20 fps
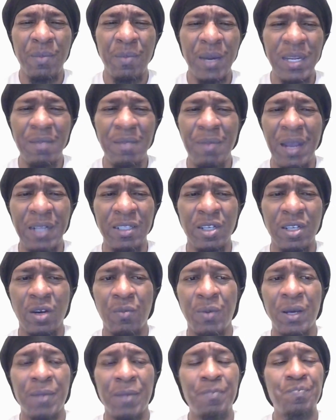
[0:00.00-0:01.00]
him the money back though,
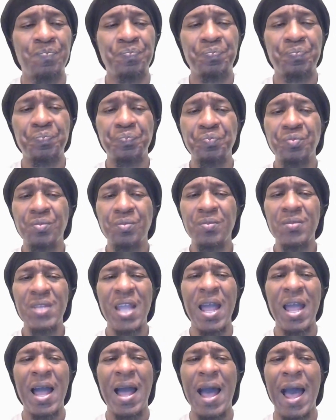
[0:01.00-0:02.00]
but
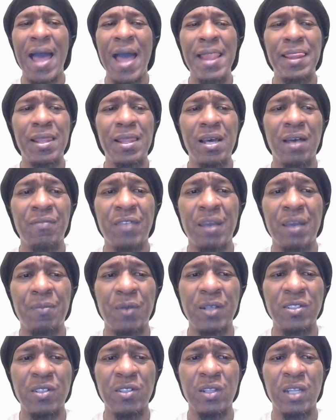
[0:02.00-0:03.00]
I love that
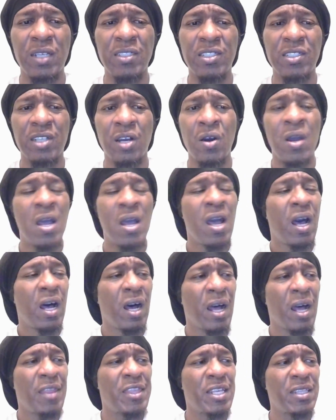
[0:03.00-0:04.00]
Press Your Luck show.
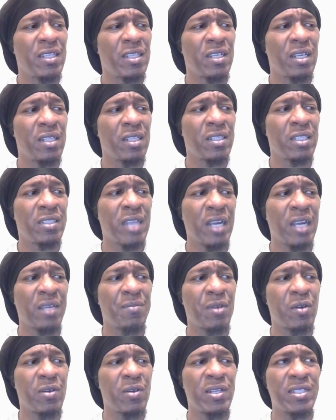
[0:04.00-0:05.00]
I think the
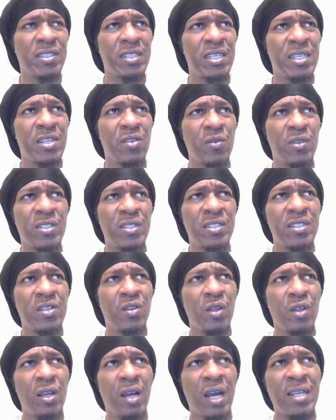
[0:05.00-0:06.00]
documentary is I either
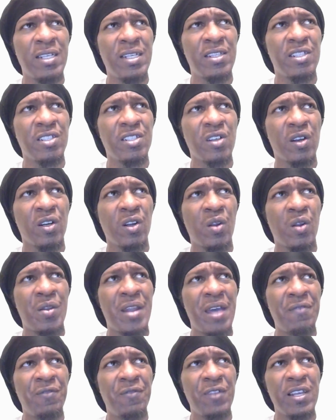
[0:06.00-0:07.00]
saw it on
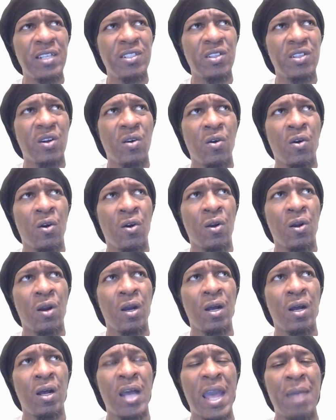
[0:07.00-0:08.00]
Netflix
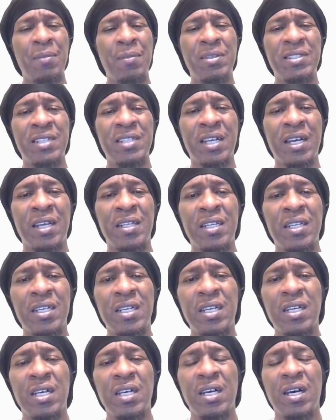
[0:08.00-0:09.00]
or Amazon.
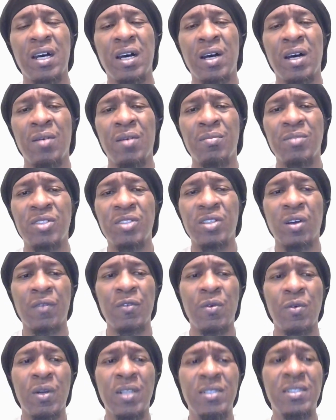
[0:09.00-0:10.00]
So
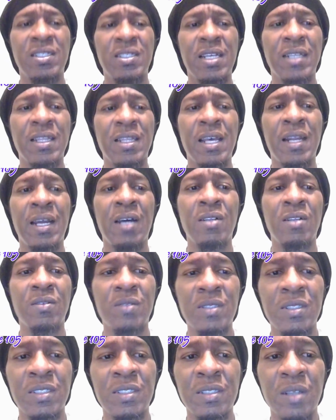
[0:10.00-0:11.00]
if you want to check that
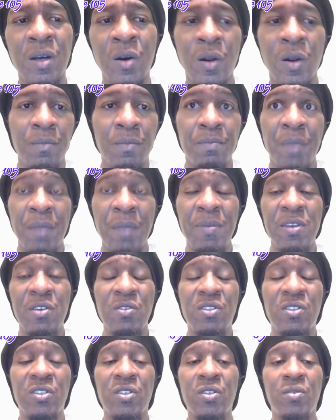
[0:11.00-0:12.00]
out, or maybe
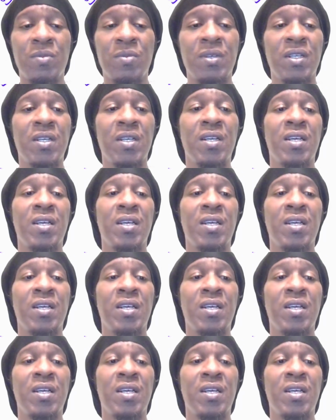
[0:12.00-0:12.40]
YouTube.